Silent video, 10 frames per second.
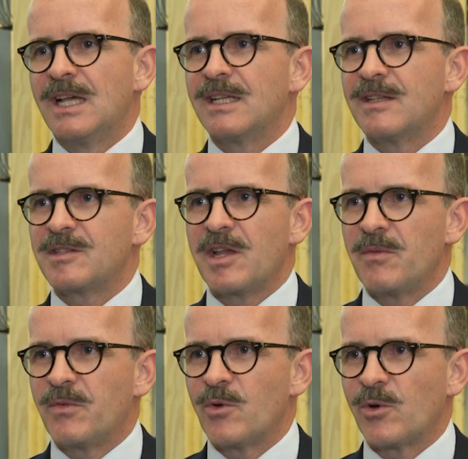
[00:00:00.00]
the
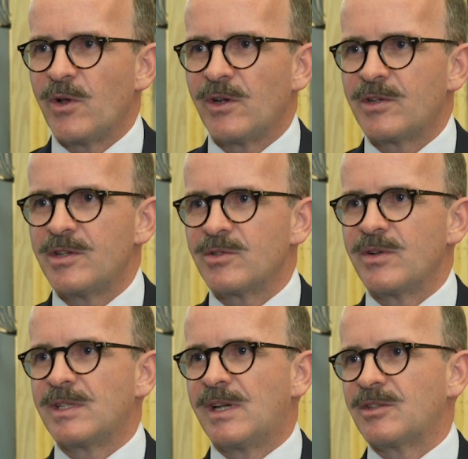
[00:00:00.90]
same for royalties
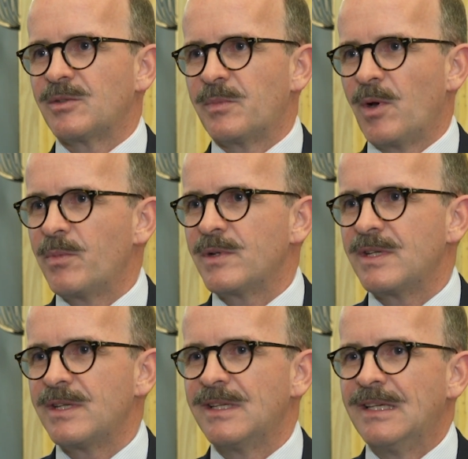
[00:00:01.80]
or intellectual
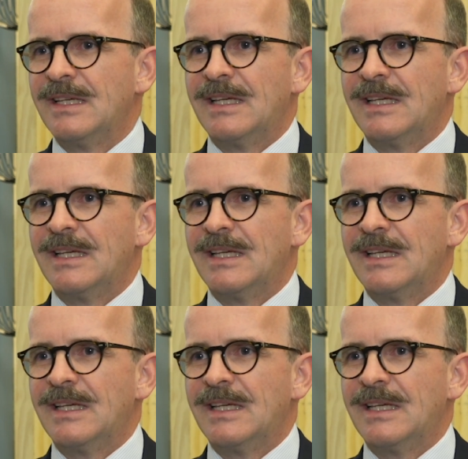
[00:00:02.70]
property.